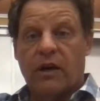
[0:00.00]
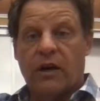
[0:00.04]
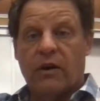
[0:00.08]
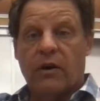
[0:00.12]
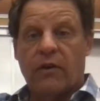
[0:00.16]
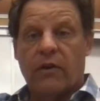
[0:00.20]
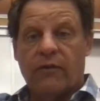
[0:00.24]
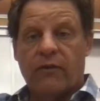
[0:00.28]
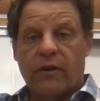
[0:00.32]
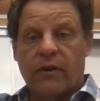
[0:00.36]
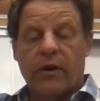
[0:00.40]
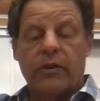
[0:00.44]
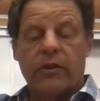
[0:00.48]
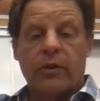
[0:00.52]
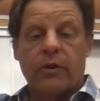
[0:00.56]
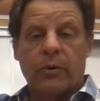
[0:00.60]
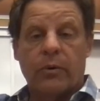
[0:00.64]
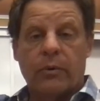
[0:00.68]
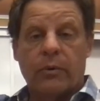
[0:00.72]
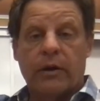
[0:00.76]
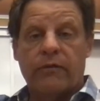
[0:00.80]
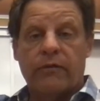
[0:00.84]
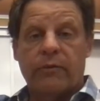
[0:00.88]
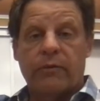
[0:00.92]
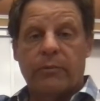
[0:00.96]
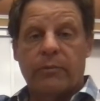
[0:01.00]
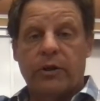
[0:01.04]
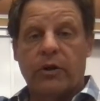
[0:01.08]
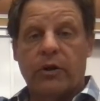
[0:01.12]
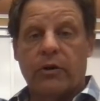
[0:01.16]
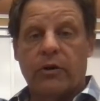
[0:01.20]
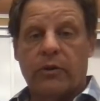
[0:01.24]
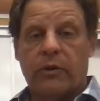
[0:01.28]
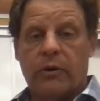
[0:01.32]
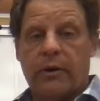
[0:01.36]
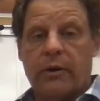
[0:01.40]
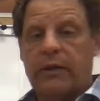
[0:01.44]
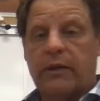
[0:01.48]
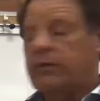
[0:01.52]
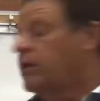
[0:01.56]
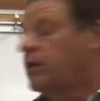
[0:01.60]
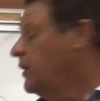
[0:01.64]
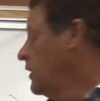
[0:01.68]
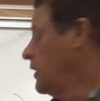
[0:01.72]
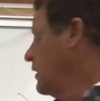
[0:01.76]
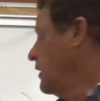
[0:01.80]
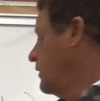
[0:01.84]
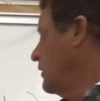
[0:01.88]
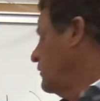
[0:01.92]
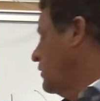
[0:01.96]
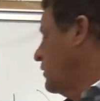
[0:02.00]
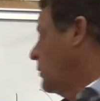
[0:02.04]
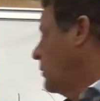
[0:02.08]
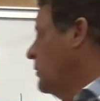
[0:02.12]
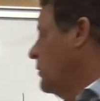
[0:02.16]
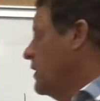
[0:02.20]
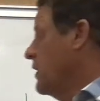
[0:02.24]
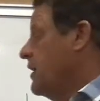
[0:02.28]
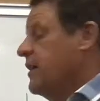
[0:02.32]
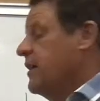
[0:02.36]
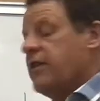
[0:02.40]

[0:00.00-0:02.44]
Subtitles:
farther away from the Earth. All right. So